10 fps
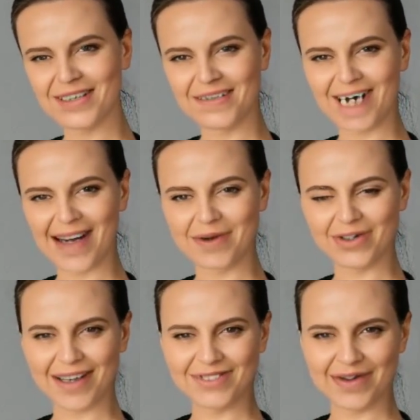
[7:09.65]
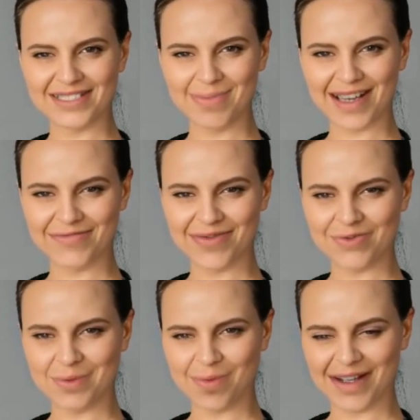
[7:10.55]
other countries may feel the
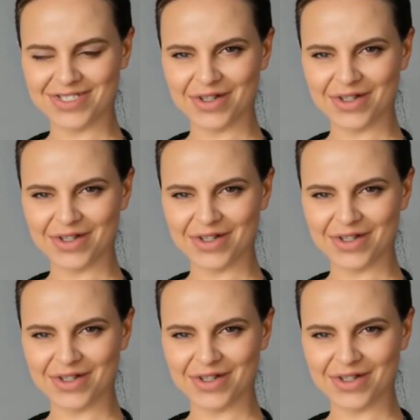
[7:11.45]
pressure